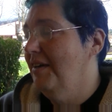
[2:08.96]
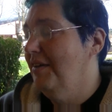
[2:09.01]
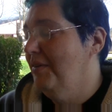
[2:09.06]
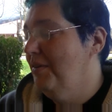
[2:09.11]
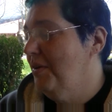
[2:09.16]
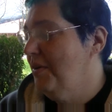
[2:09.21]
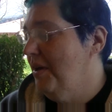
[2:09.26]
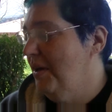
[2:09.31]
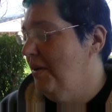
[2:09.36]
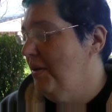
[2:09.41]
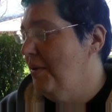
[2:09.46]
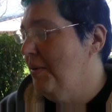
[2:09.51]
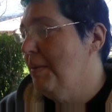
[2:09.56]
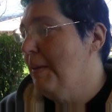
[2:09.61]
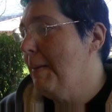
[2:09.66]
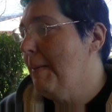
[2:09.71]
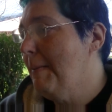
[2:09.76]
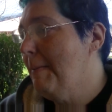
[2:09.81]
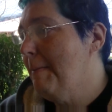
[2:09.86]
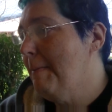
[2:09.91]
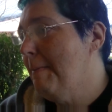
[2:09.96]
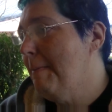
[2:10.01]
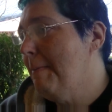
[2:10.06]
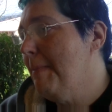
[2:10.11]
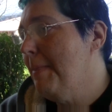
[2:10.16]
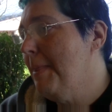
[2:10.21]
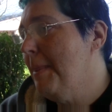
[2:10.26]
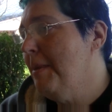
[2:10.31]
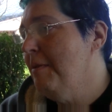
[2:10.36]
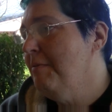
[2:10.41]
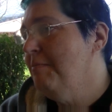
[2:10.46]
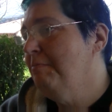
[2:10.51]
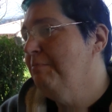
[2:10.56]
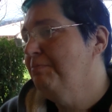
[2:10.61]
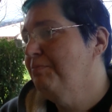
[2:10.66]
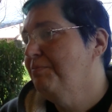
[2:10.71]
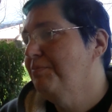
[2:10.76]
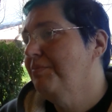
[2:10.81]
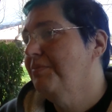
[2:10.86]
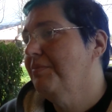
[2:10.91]
So can you explain that? What do you mean by you still
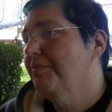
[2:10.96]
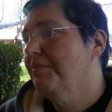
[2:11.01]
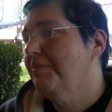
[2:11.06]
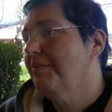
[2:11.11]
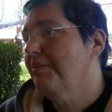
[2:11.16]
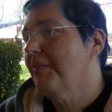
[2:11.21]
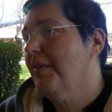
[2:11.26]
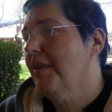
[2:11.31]
have it?